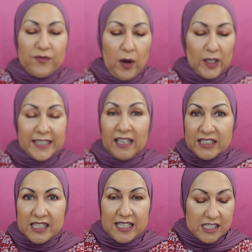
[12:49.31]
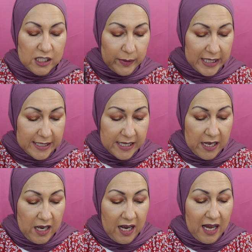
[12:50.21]
falling onto this is because
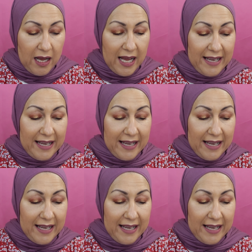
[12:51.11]
uh,